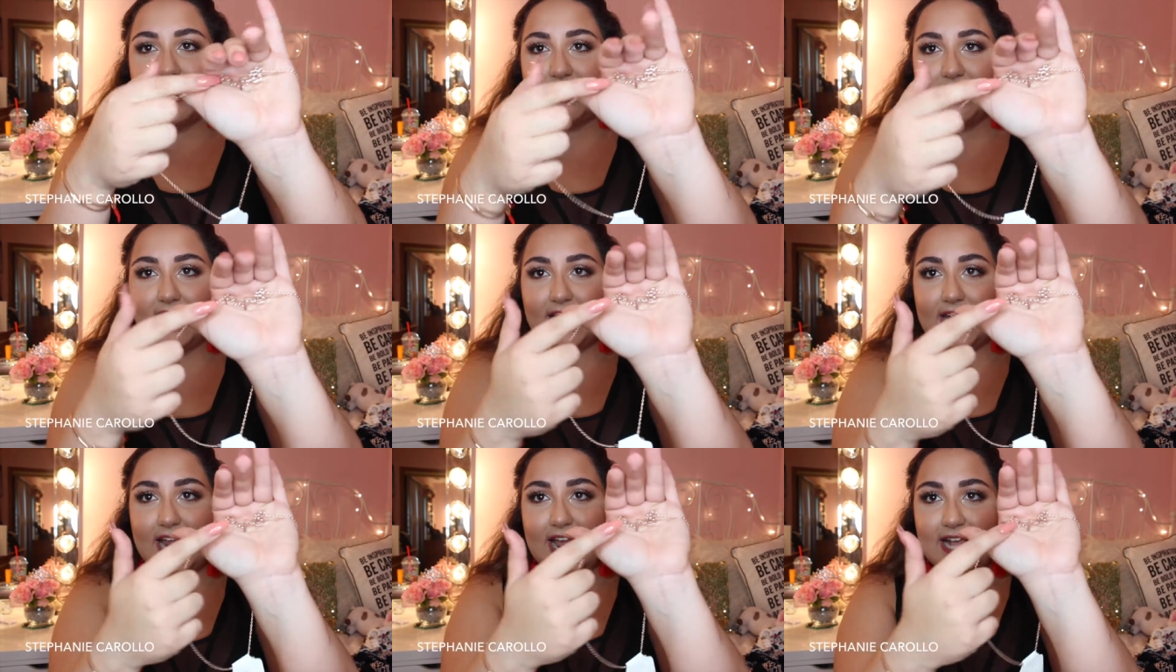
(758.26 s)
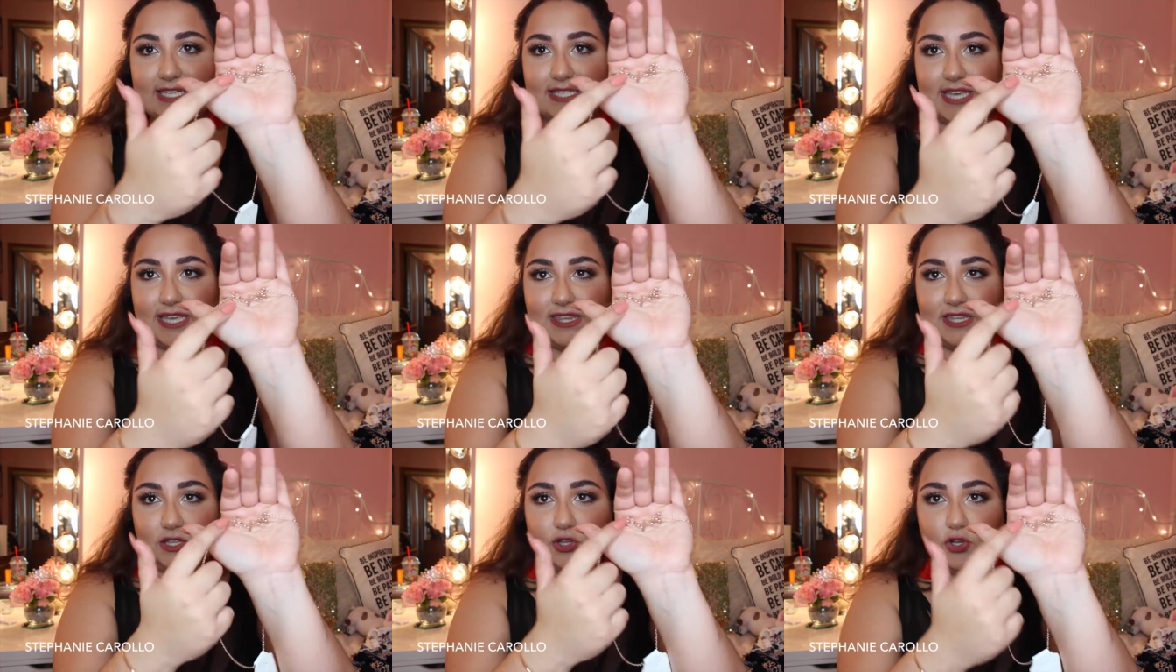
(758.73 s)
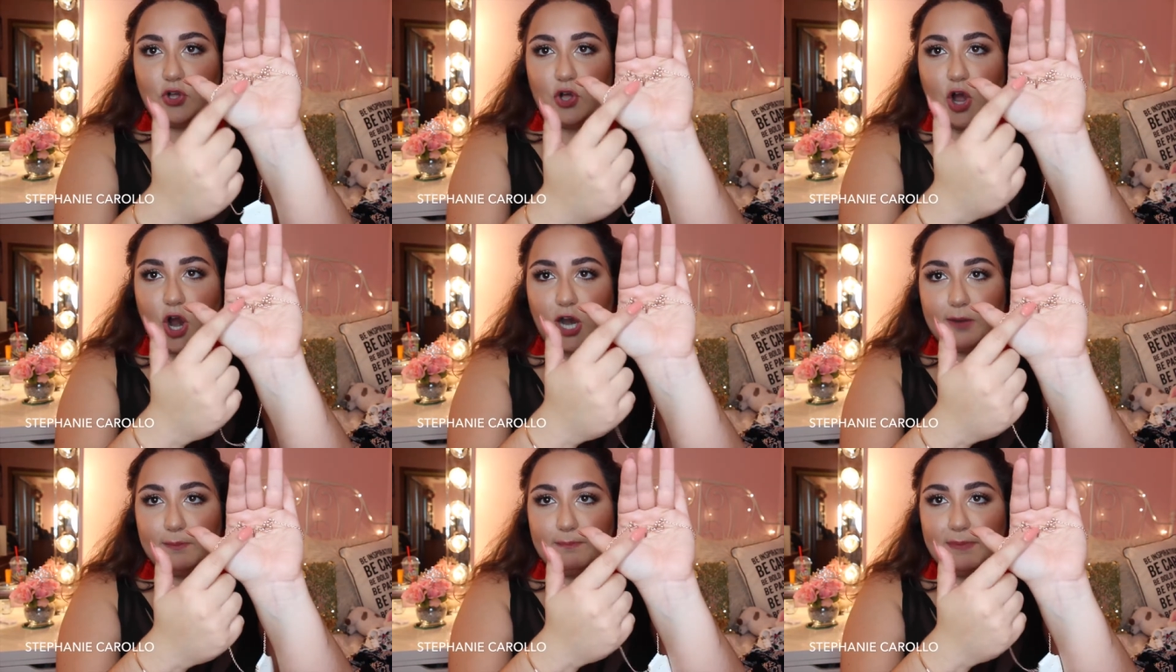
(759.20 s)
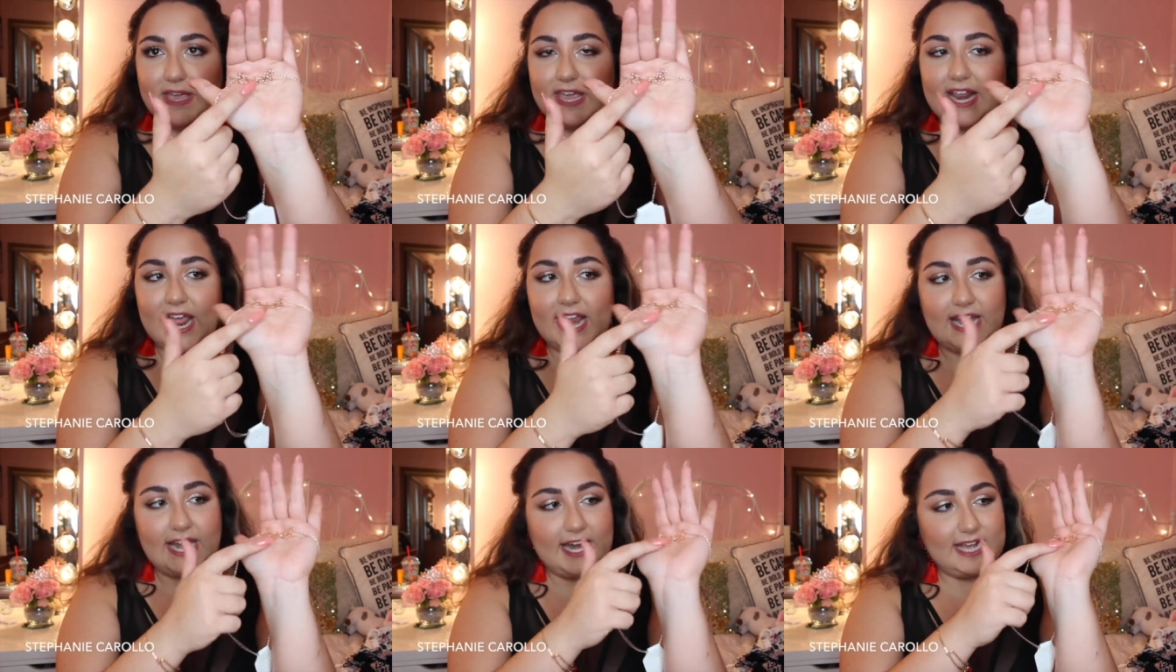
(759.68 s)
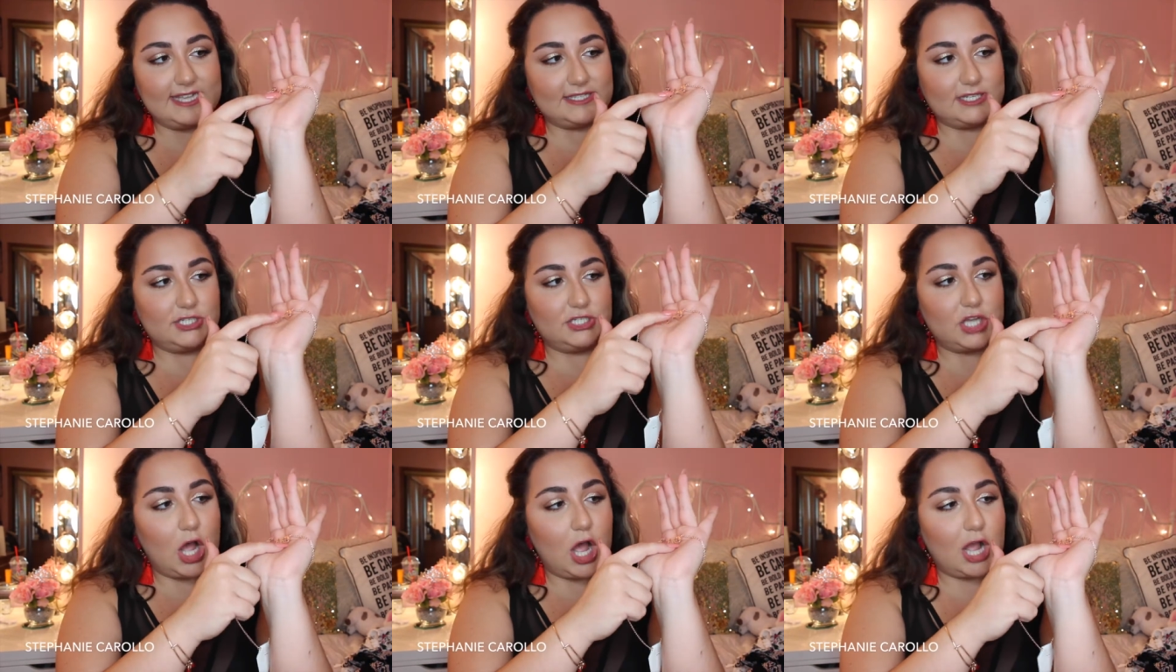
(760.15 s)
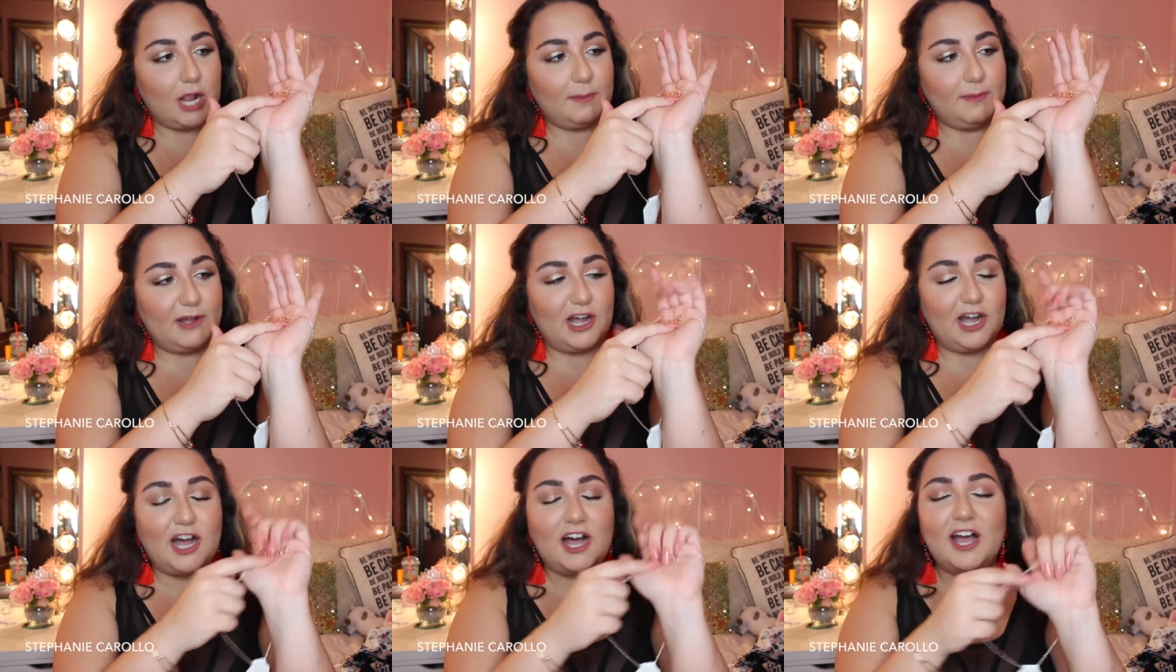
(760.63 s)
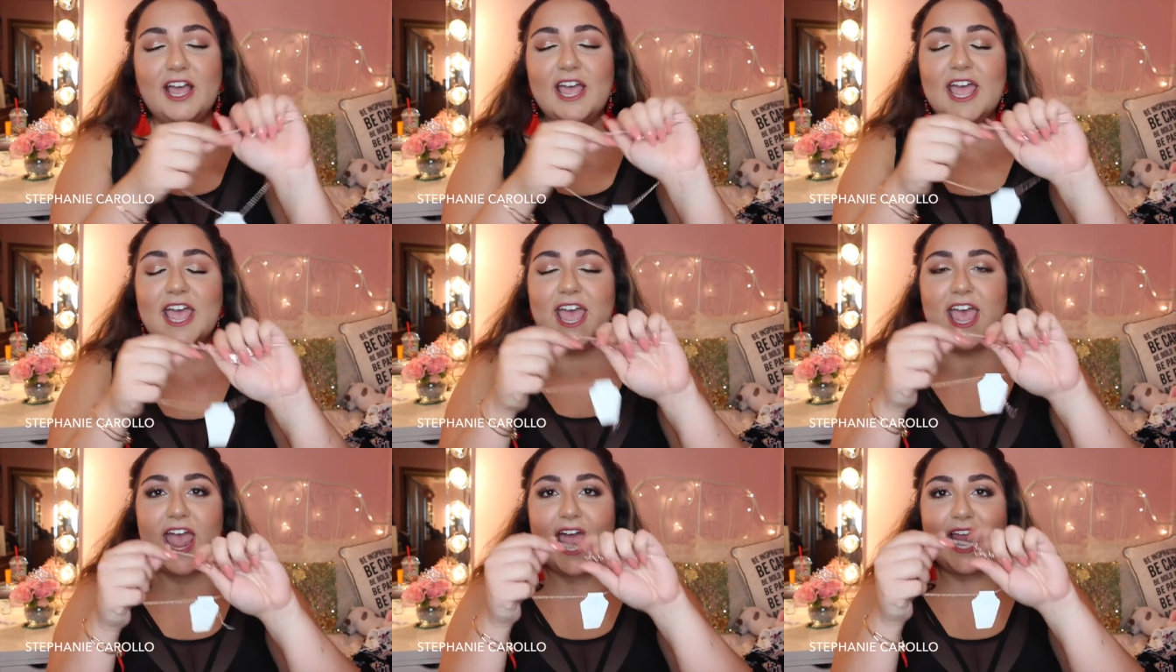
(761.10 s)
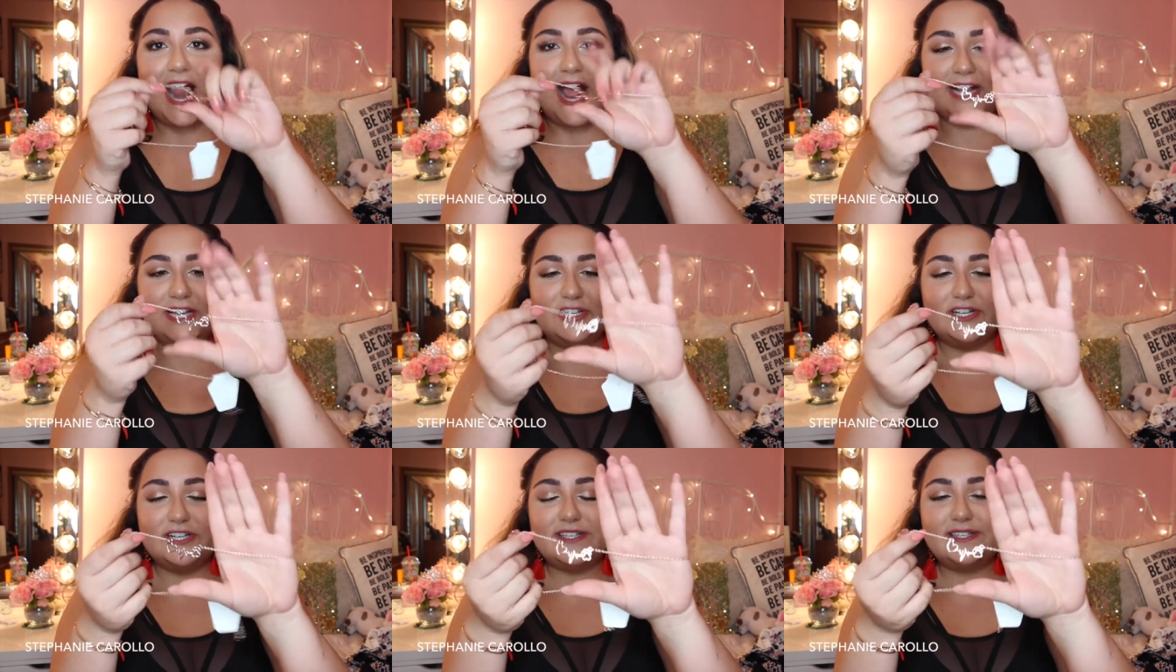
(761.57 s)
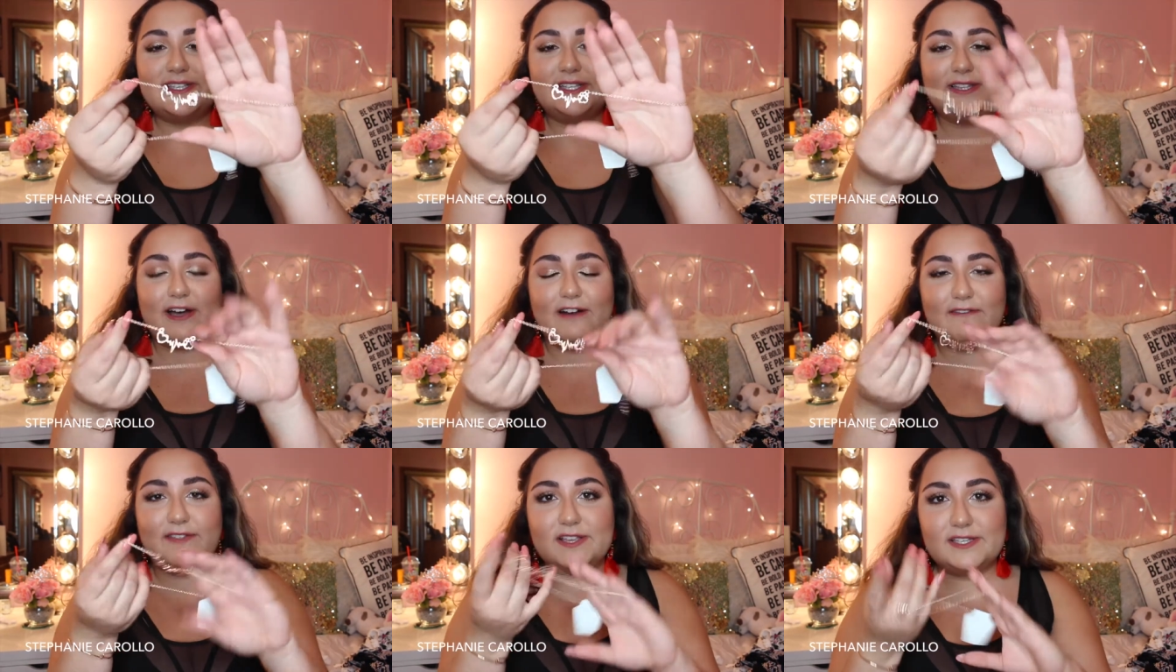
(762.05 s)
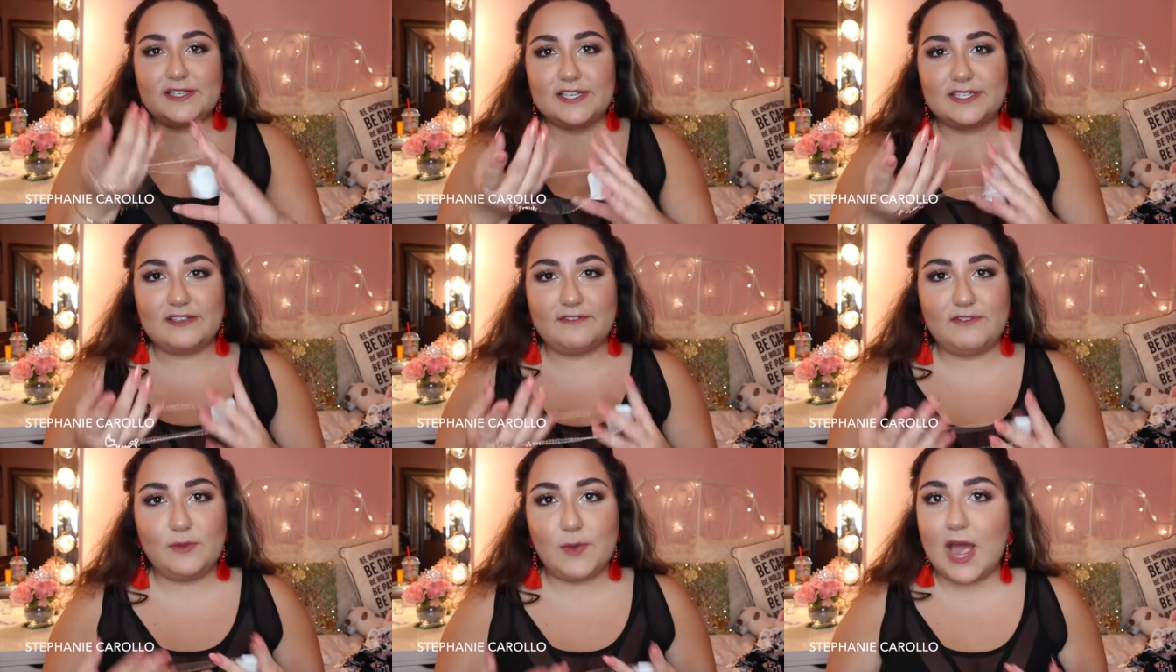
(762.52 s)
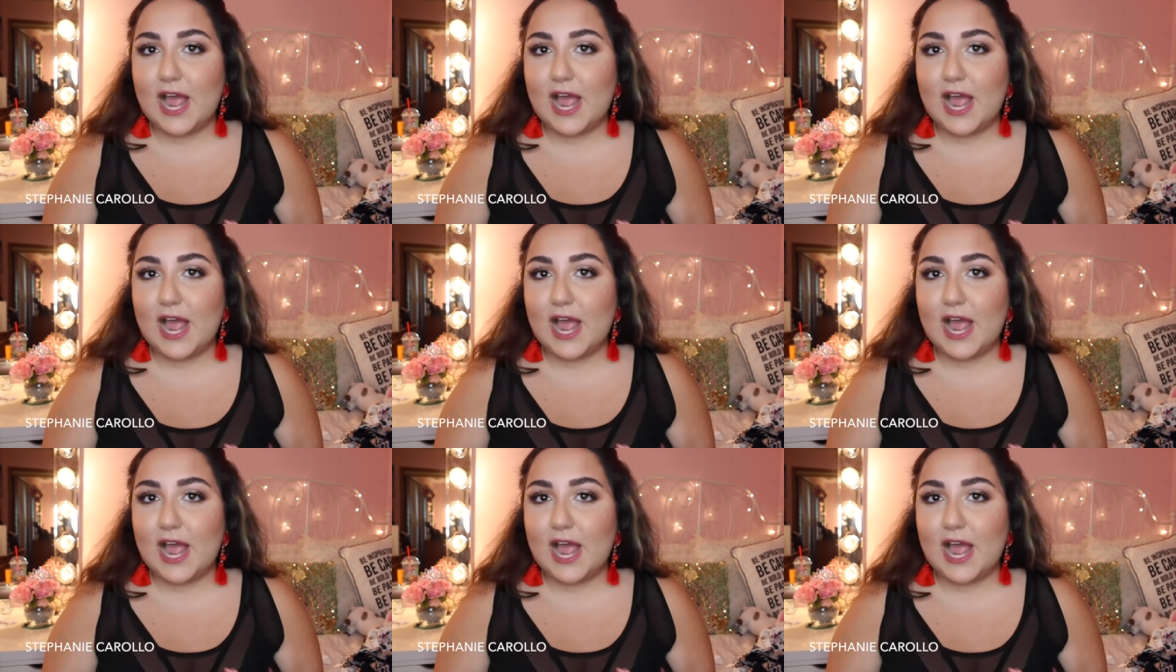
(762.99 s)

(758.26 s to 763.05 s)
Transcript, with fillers: and then it has like the little heartbeat and it has a dog paw and I just love this because if you